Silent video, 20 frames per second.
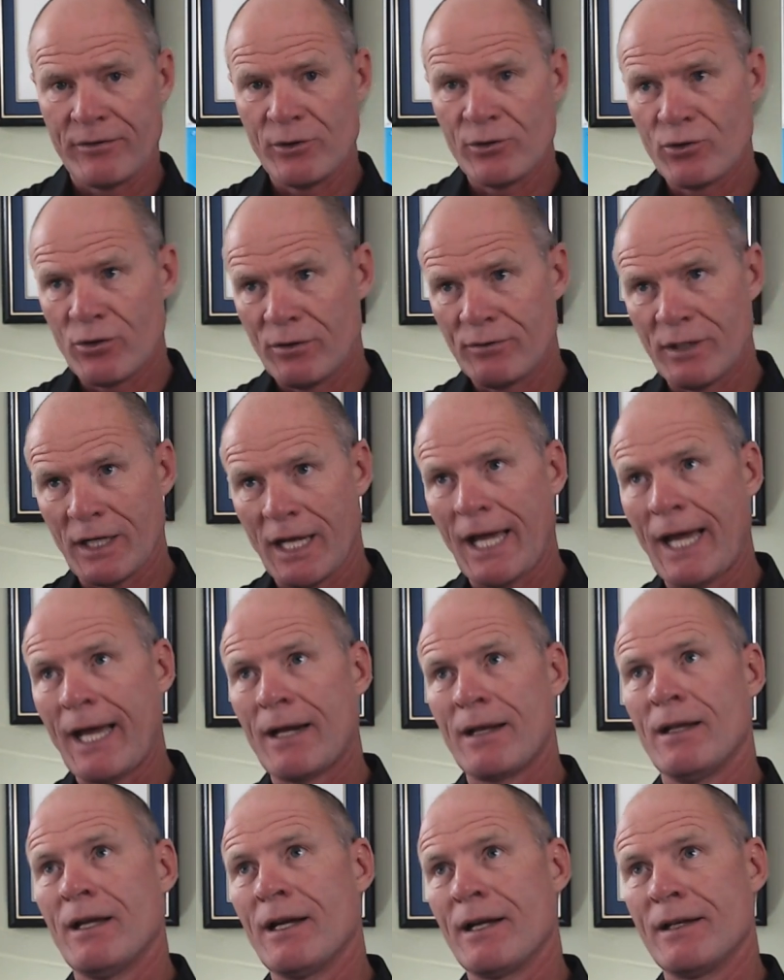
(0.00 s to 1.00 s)
If you drove a
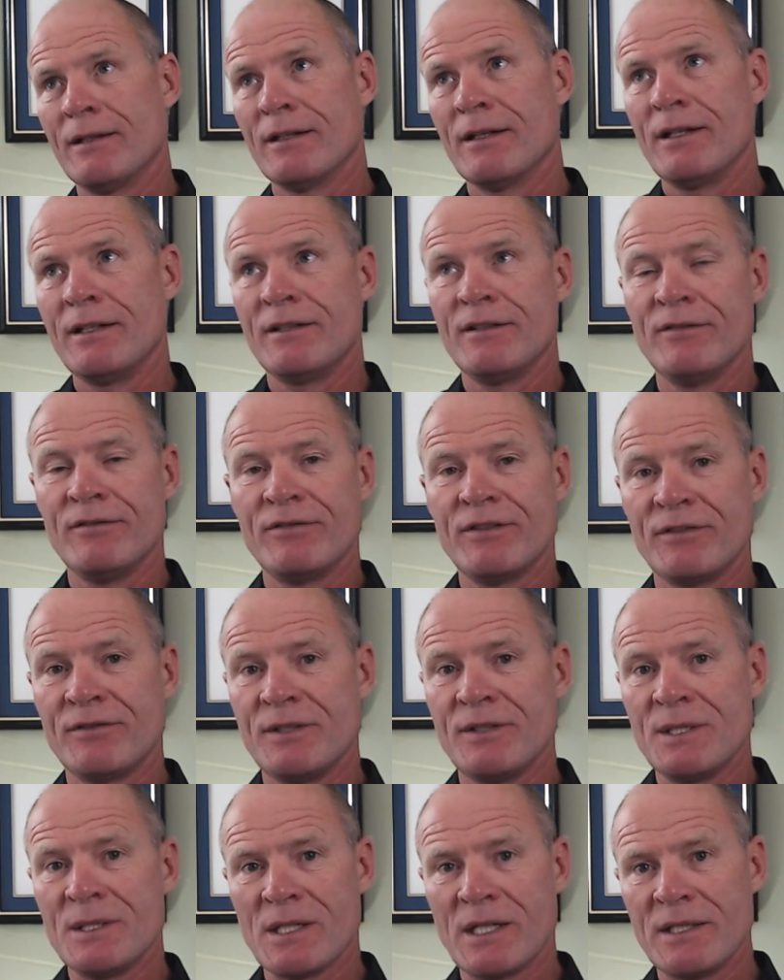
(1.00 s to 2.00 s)
Cadillac in the
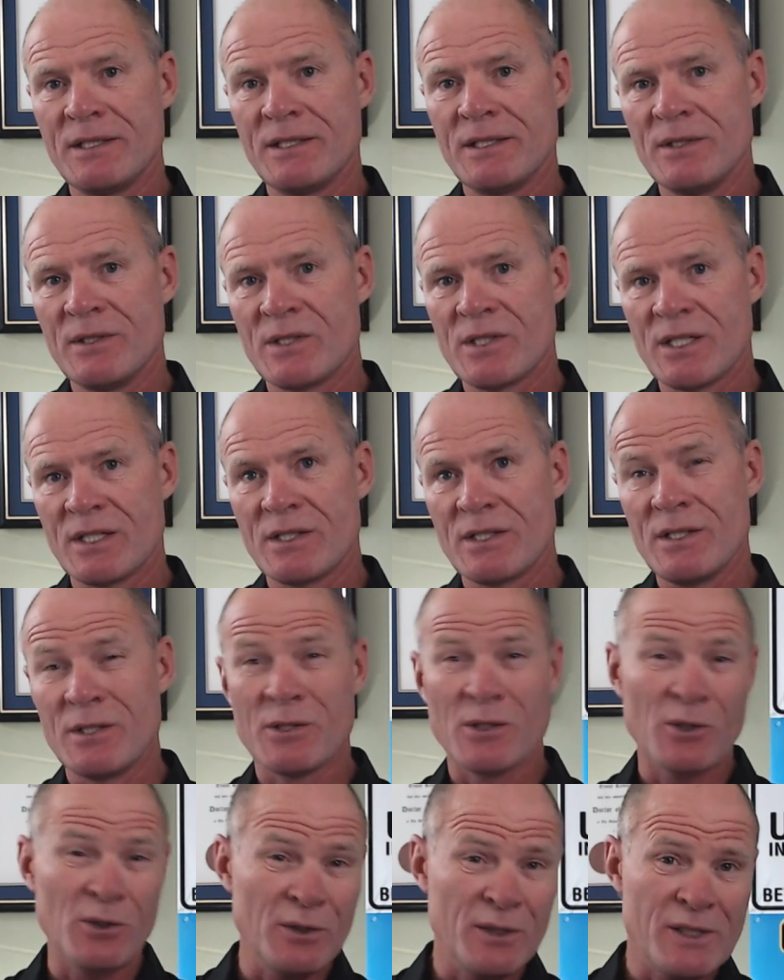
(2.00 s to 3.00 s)
1950s, 1960s,
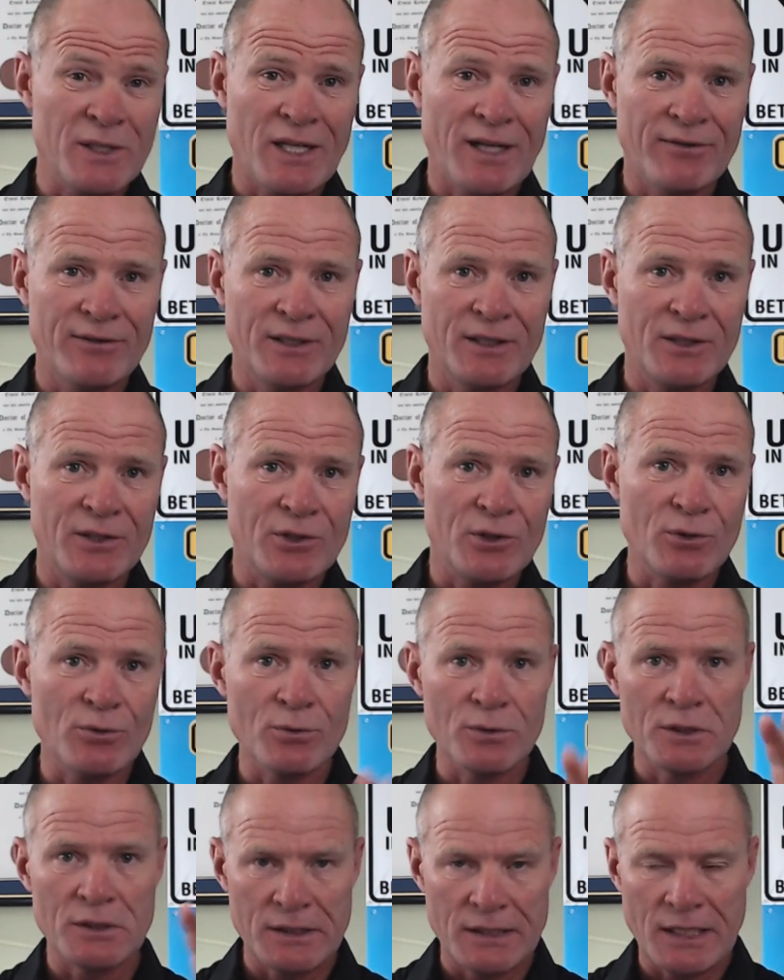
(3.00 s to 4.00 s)
and early 70s, you
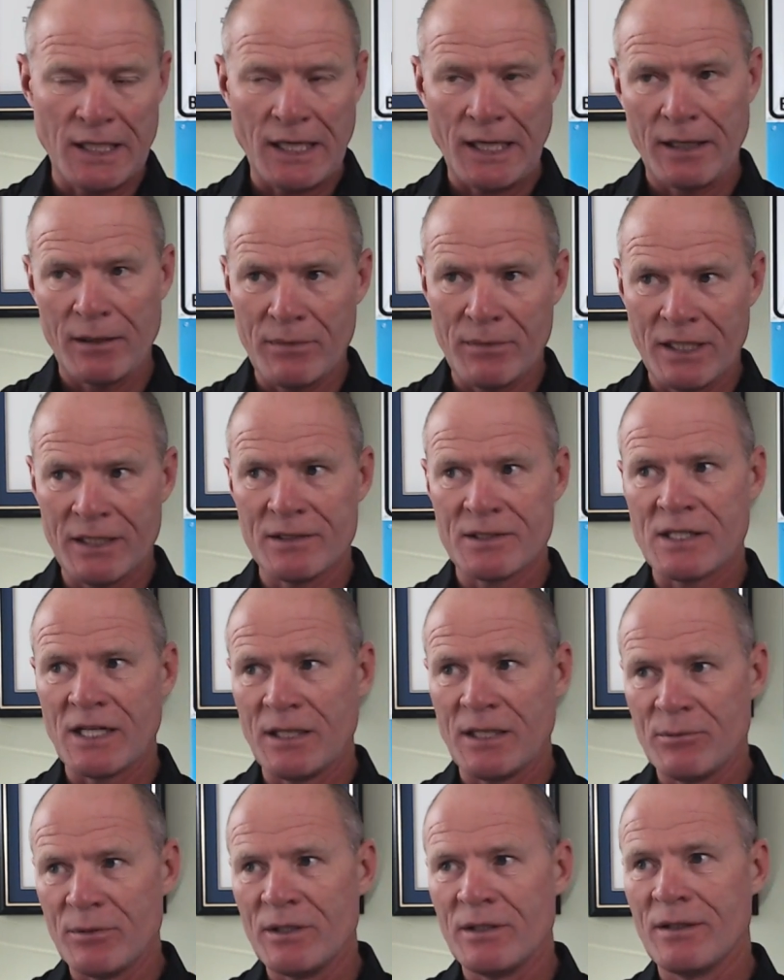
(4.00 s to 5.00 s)
really kind of made a statement